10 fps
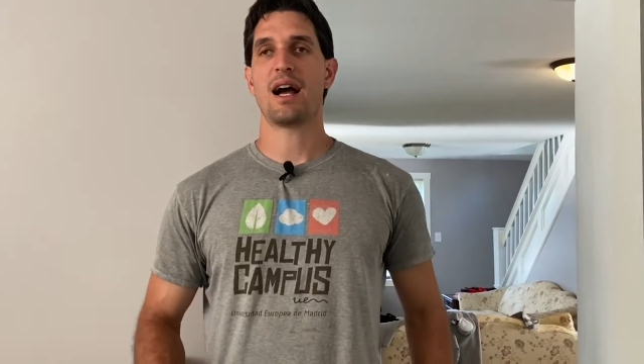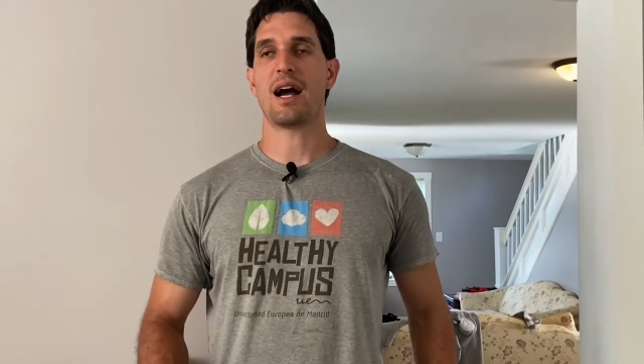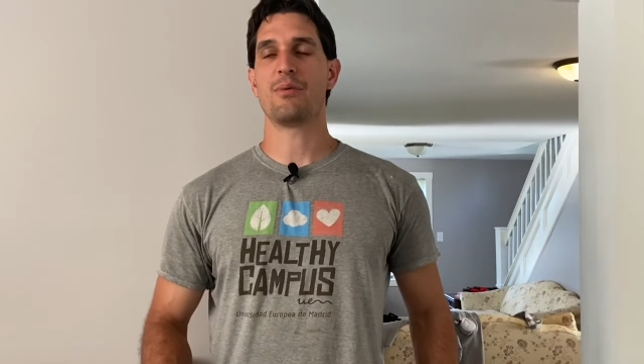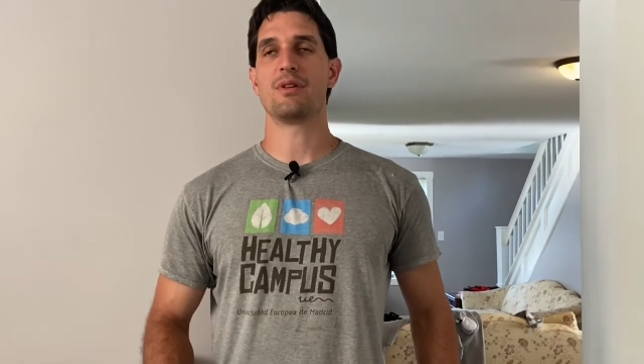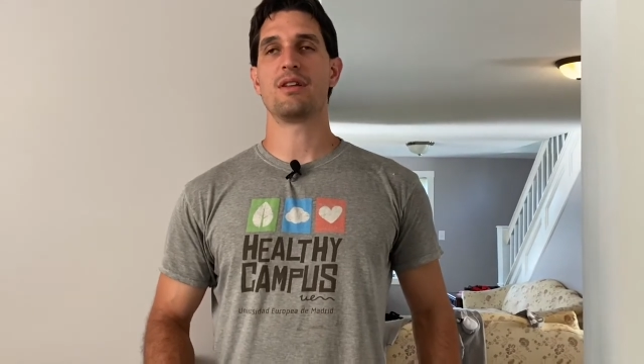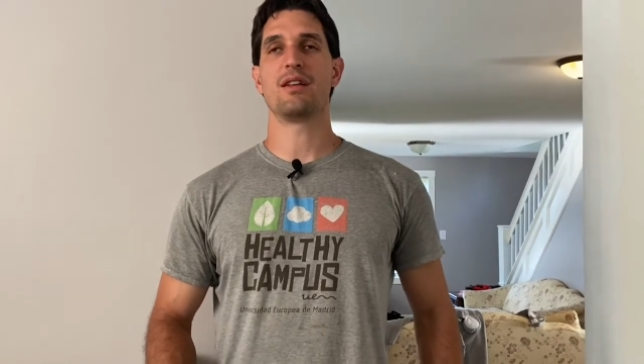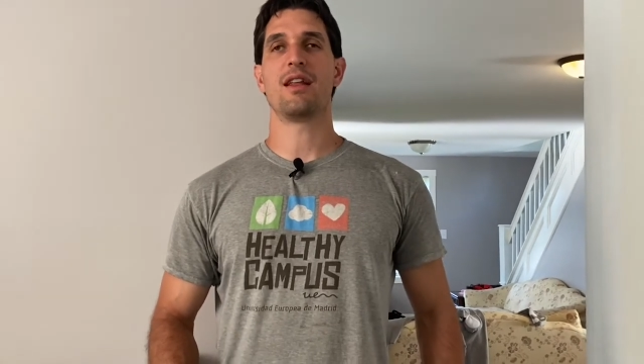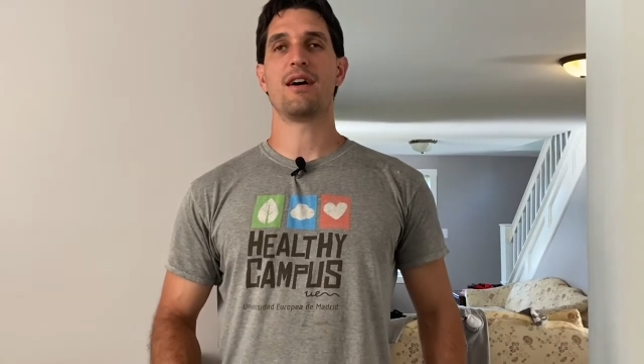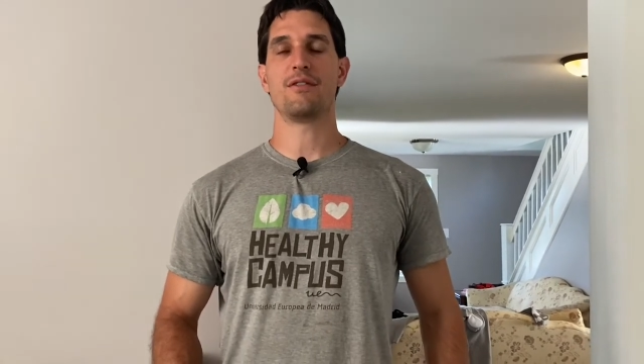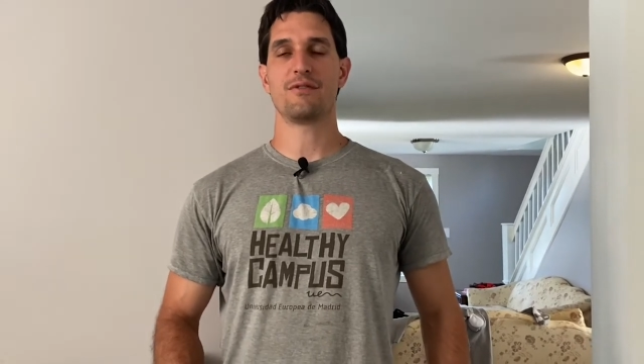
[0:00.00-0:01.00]
I would
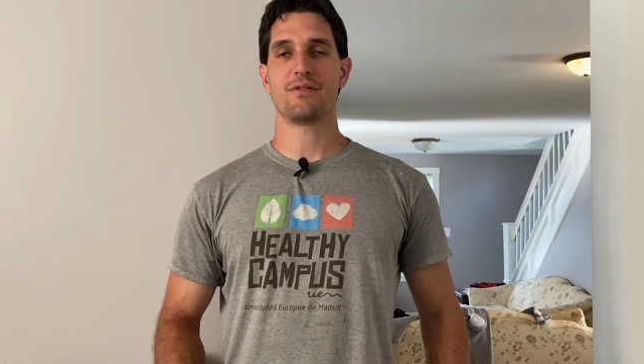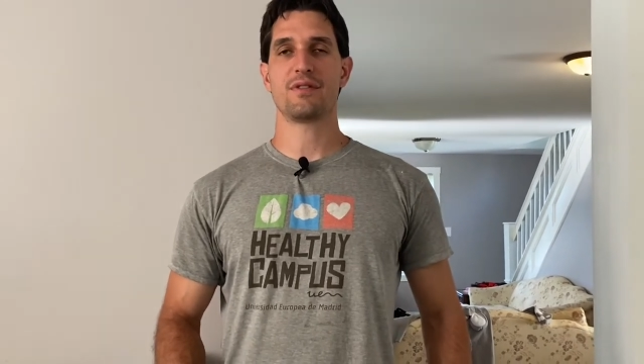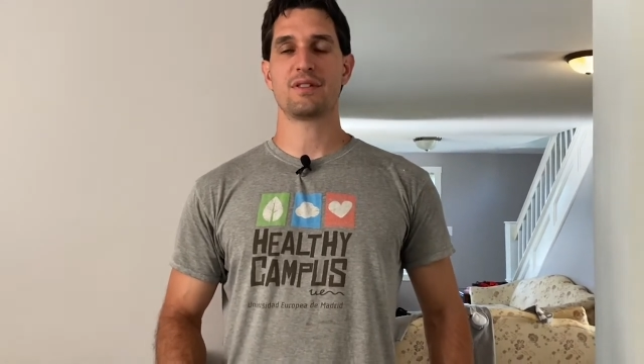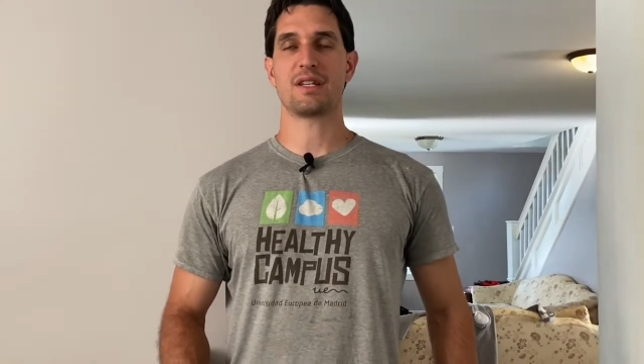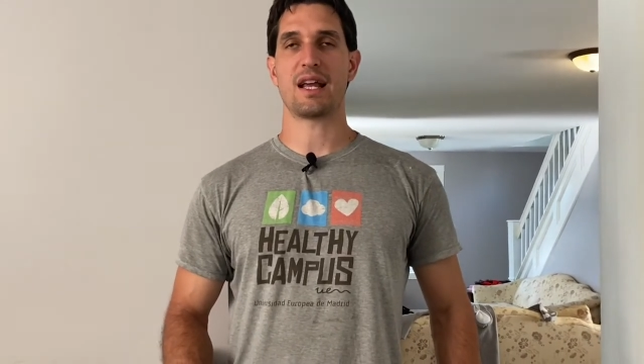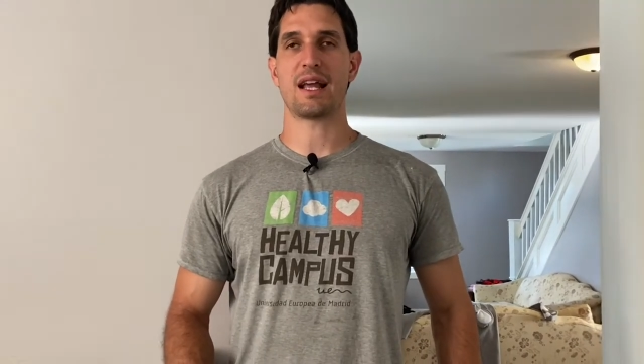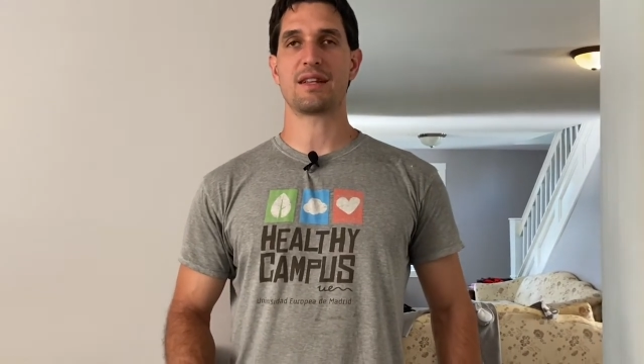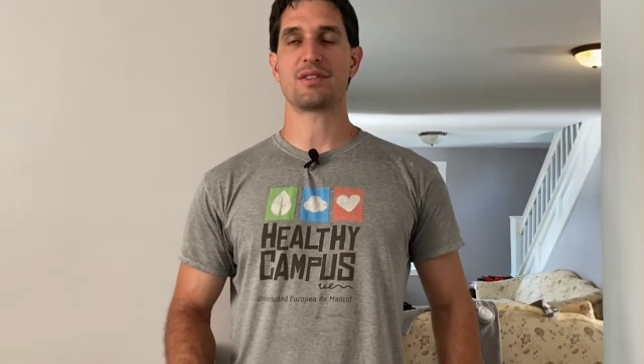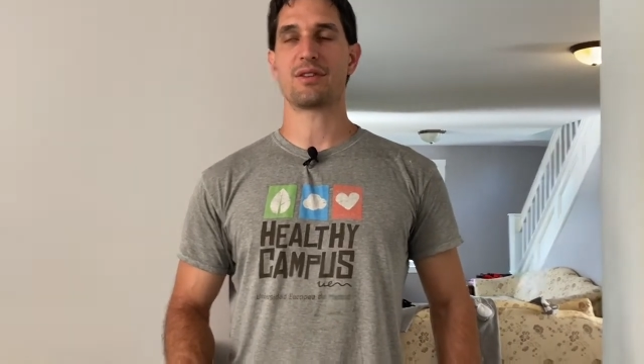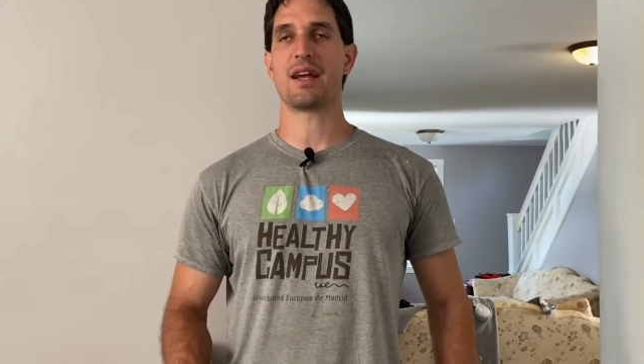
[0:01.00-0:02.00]
love to
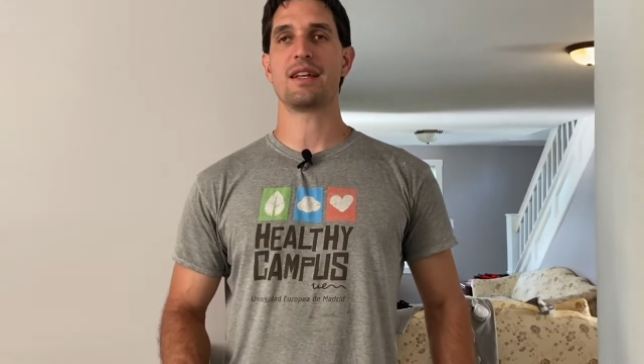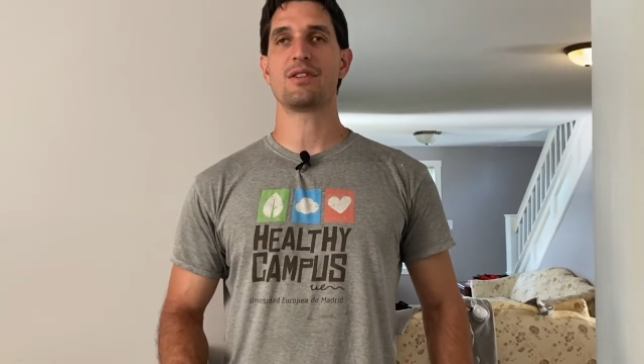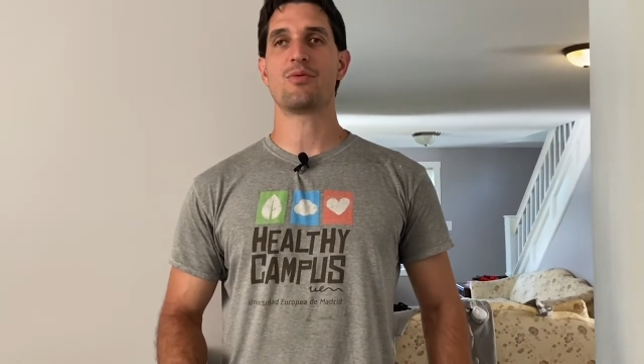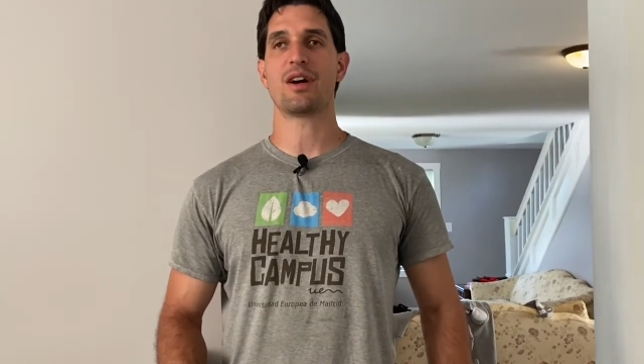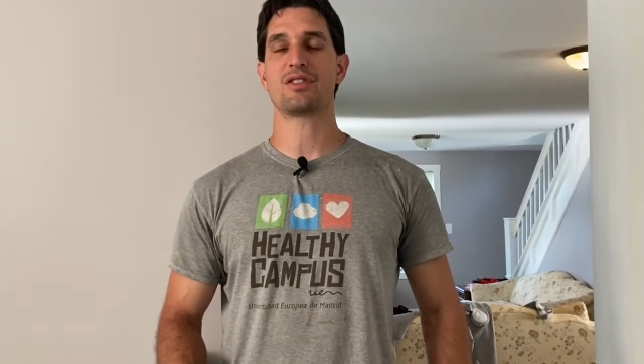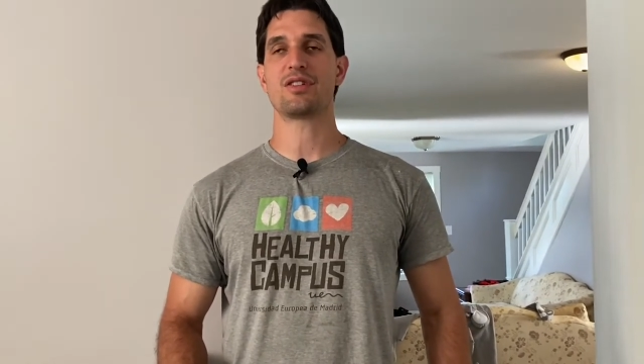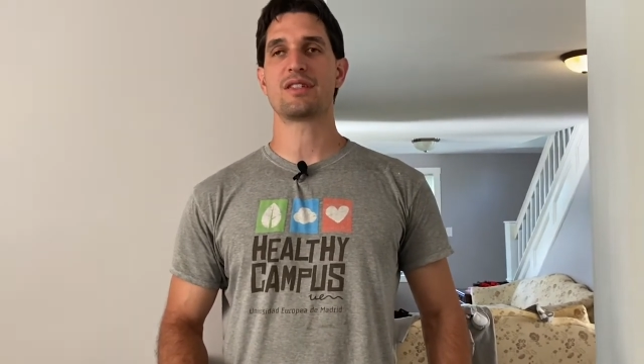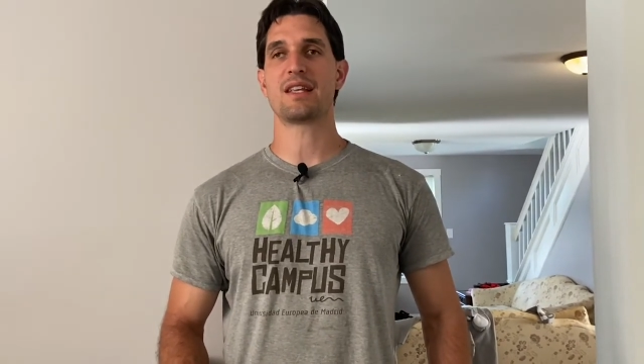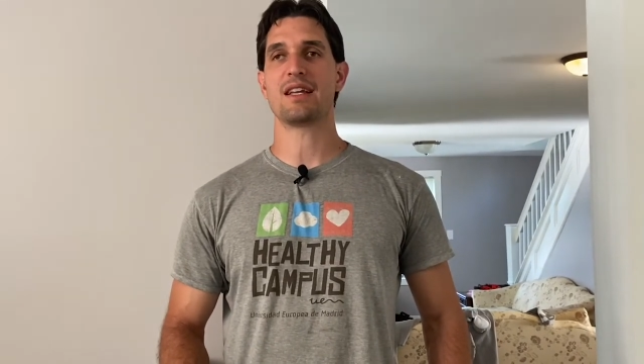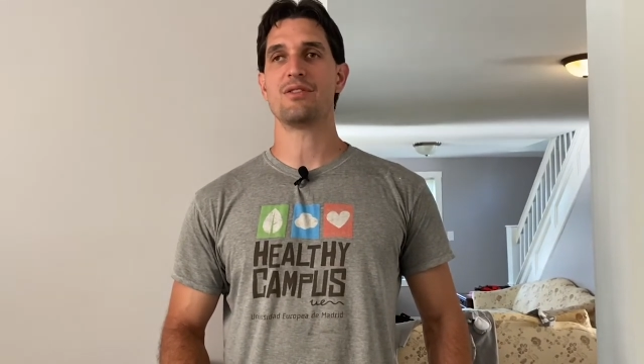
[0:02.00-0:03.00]
answer any
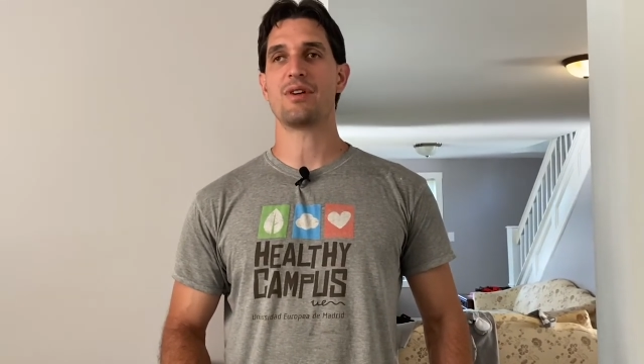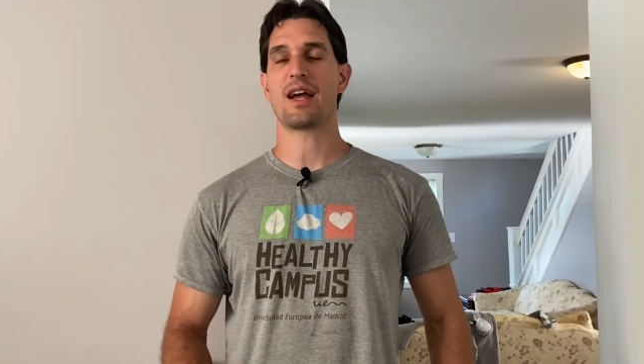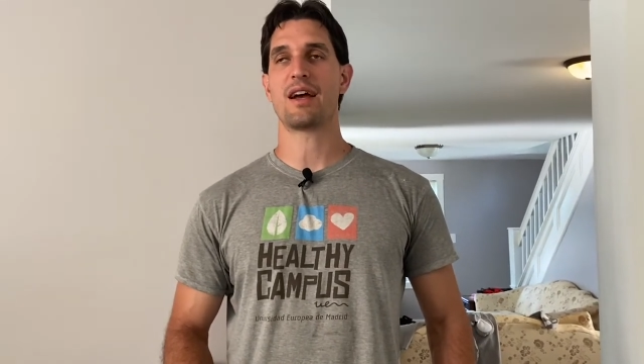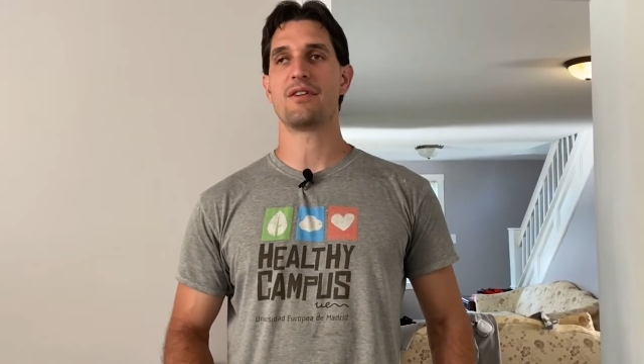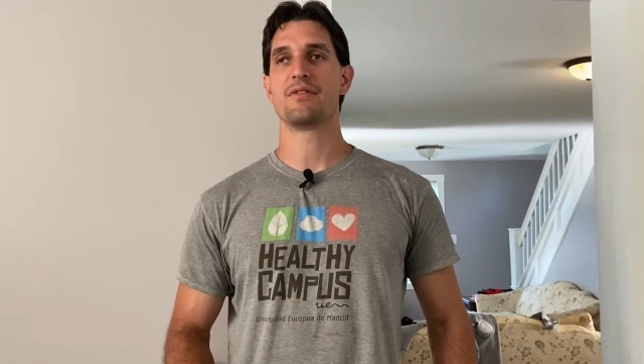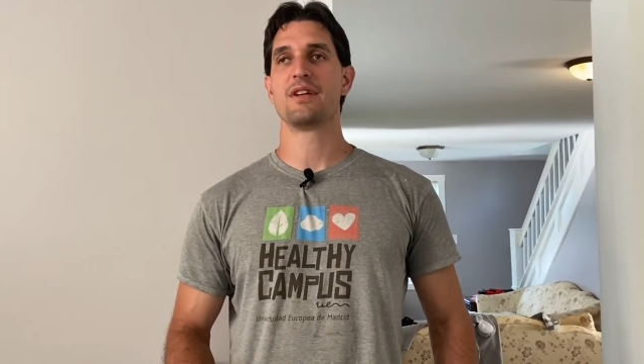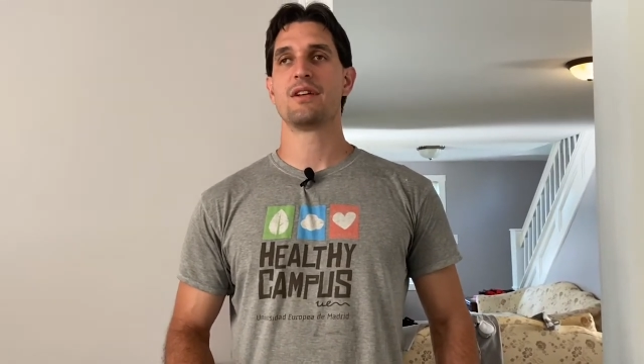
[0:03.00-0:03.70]
questions that you have.